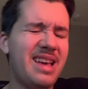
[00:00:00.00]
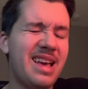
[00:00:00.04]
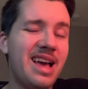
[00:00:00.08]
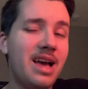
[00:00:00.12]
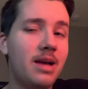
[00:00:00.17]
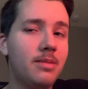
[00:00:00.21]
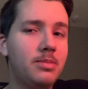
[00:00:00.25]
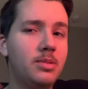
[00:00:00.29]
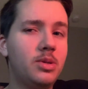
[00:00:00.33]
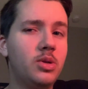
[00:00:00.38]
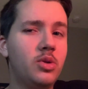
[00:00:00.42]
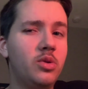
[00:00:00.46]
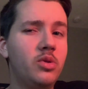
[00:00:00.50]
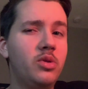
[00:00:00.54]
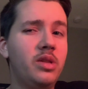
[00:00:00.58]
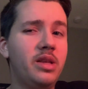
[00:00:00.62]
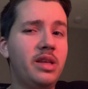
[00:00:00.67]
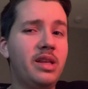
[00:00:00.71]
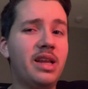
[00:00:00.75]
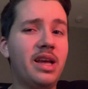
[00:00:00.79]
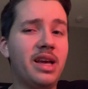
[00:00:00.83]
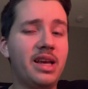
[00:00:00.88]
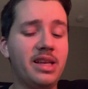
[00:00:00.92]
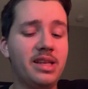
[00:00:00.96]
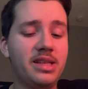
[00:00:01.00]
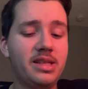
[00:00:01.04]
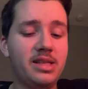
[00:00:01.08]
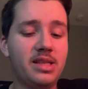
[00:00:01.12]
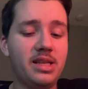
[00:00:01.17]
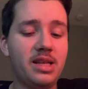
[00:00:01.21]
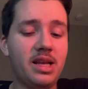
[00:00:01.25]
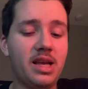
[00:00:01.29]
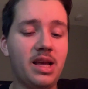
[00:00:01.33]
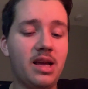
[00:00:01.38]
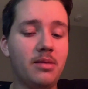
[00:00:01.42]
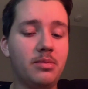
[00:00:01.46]
Absolutely nice.
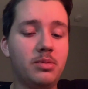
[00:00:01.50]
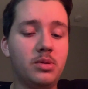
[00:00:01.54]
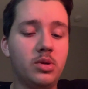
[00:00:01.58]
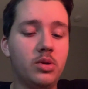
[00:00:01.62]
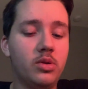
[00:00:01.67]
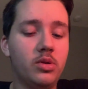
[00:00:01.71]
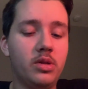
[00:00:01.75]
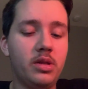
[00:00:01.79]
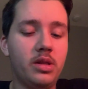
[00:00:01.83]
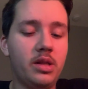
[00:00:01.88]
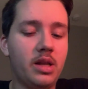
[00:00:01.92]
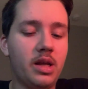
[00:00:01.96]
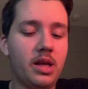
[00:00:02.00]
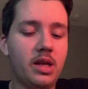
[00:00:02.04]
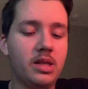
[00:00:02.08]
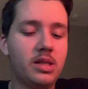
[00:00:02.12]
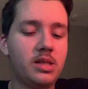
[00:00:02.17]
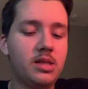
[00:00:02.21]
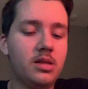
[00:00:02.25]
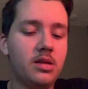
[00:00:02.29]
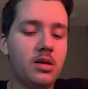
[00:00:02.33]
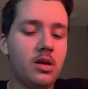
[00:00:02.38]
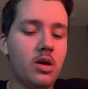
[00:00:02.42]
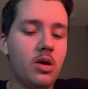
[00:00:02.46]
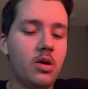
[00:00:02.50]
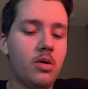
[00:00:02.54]
Absolutely nice.